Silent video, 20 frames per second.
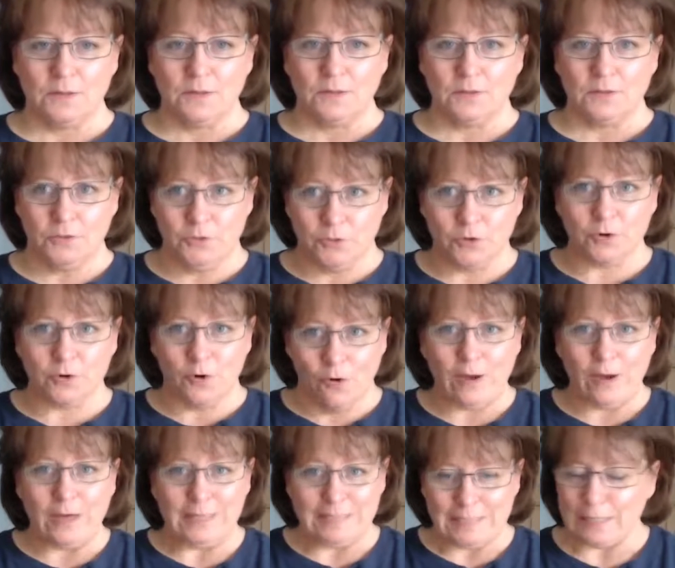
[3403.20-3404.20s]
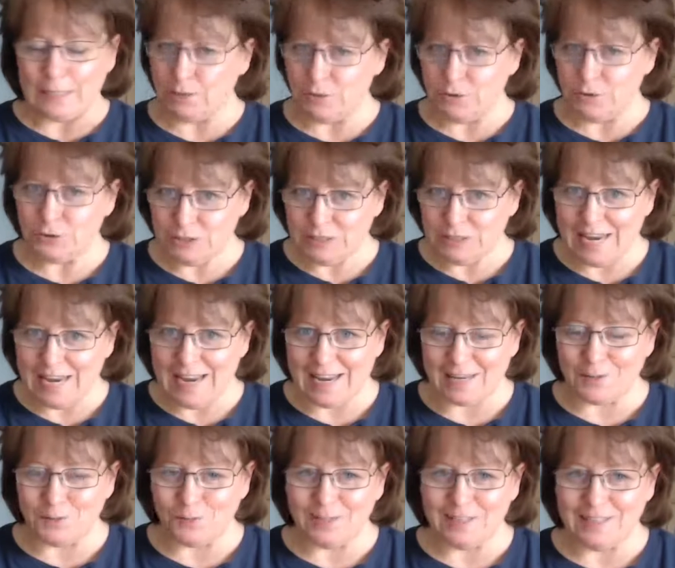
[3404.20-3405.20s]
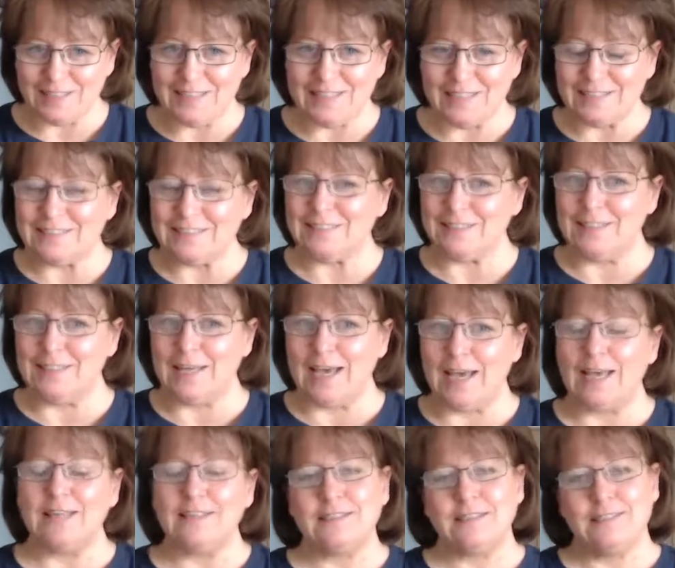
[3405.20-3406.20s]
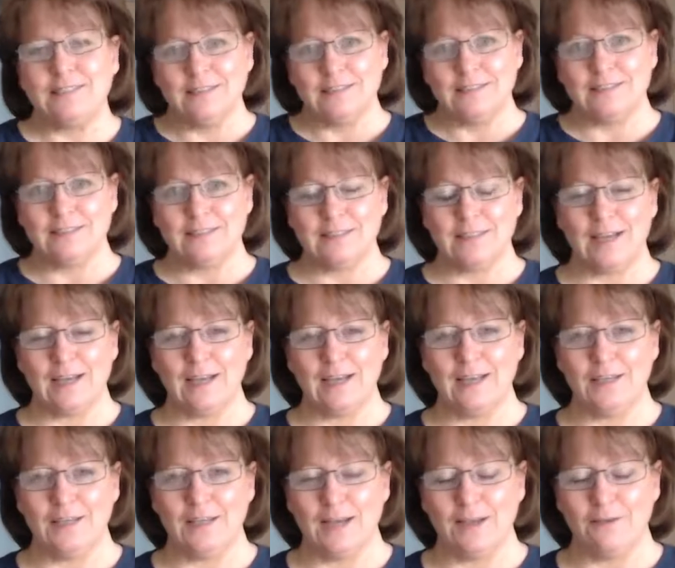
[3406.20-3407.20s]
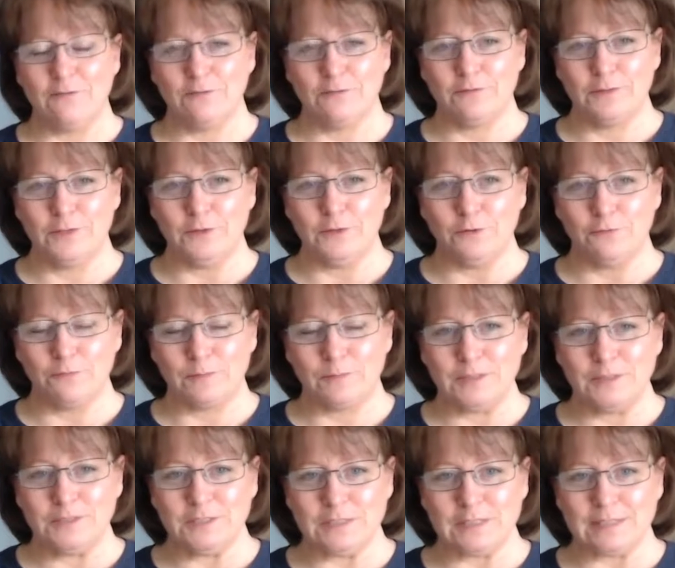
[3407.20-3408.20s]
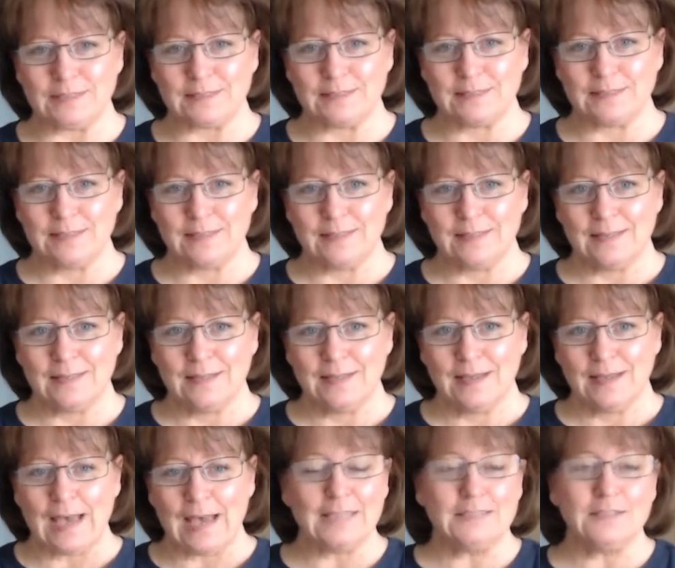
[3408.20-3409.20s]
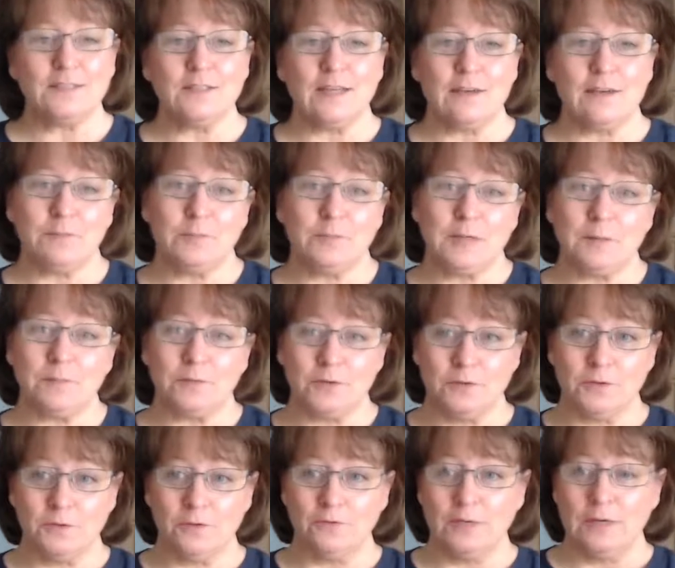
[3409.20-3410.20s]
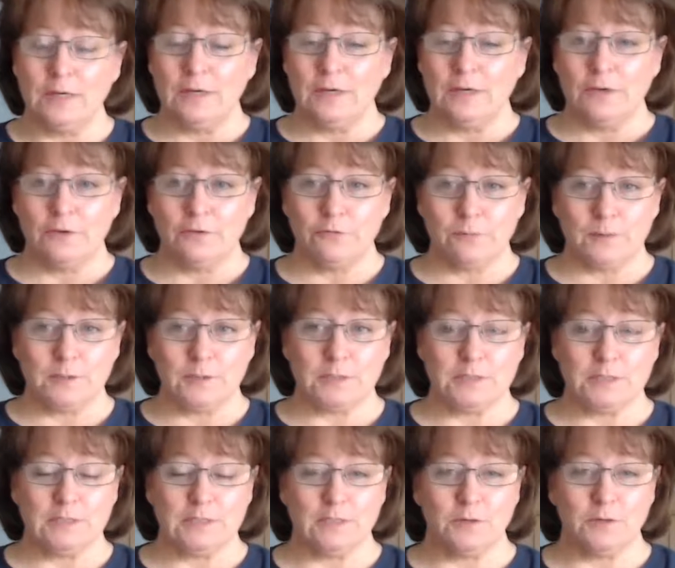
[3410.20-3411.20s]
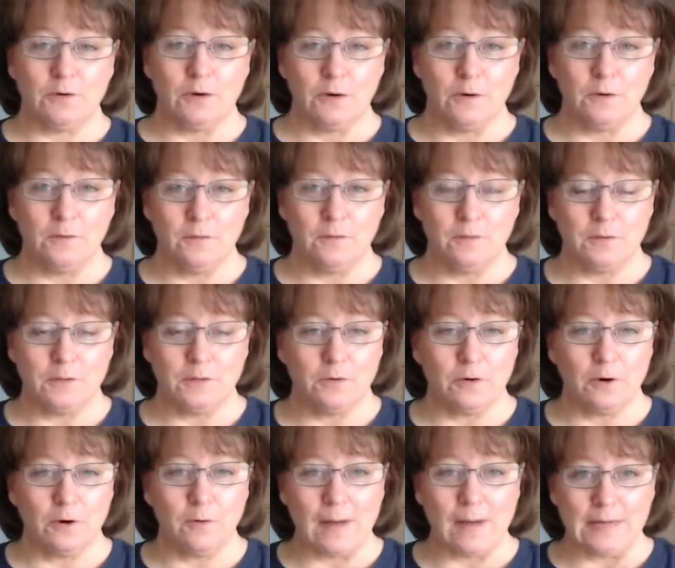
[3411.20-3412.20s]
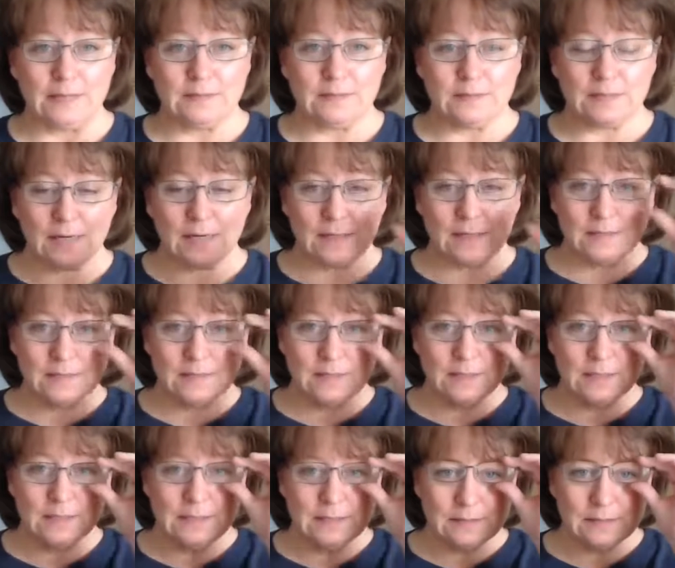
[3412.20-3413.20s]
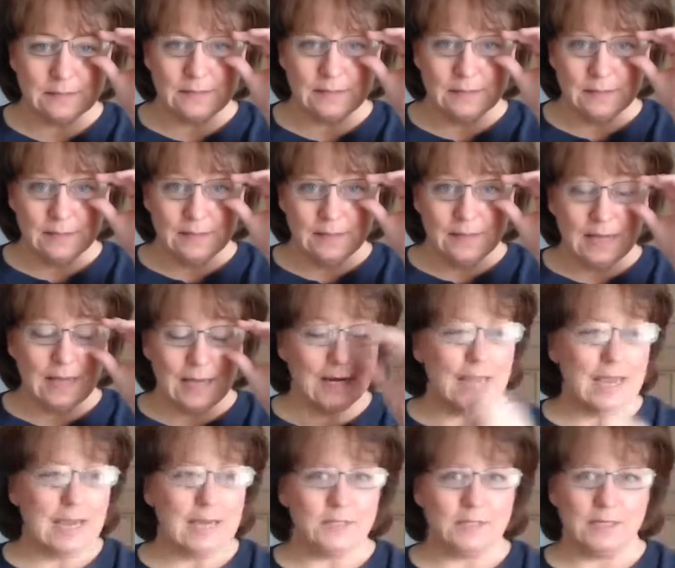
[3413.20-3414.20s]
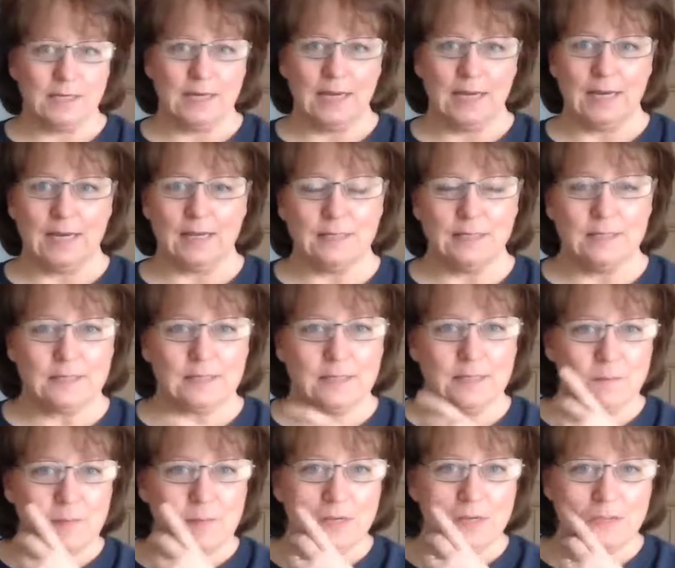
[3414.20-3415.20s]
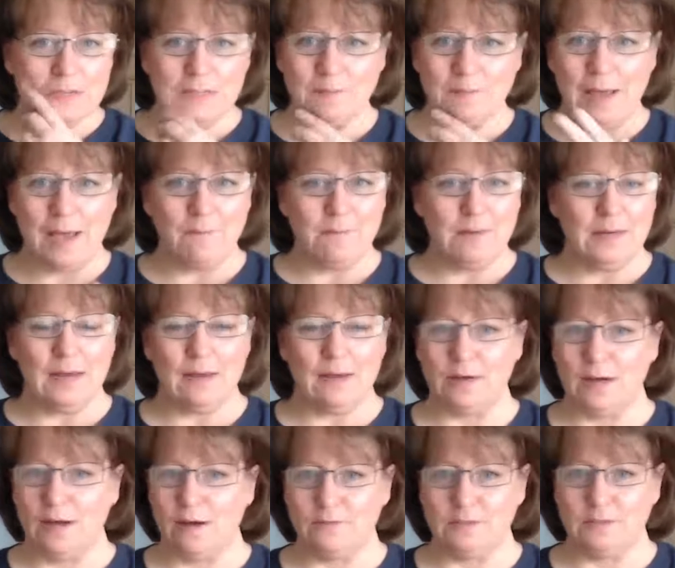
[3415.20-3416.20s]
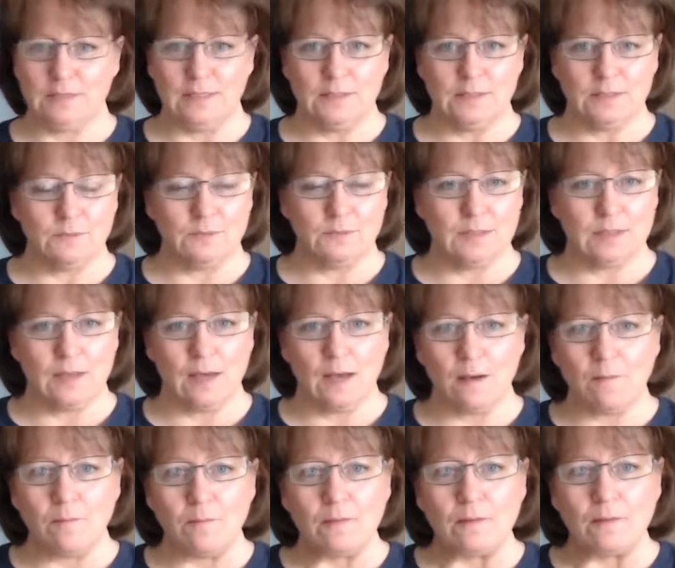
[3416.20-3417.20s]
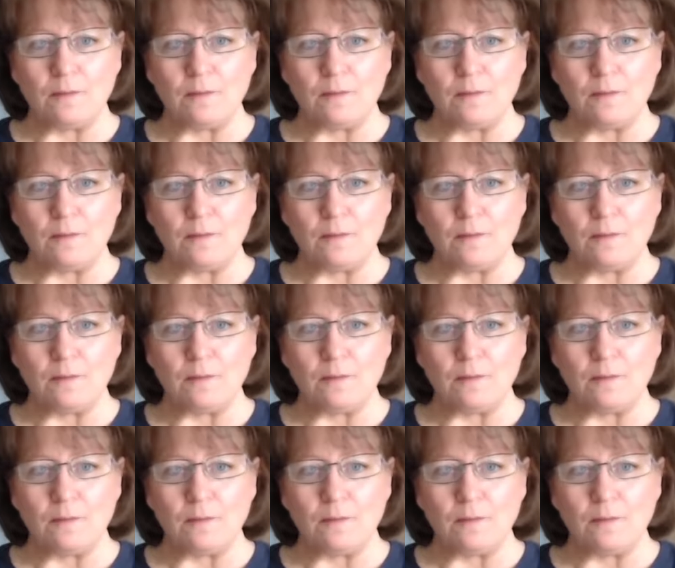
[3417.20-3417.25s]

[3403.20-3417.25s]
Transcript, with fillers: you're going to understand what it is that I, I've, you've purchased i still have people who who've purchased the grow the grow mindset series and occasionally i get these emails i'm happy to have a conversation with them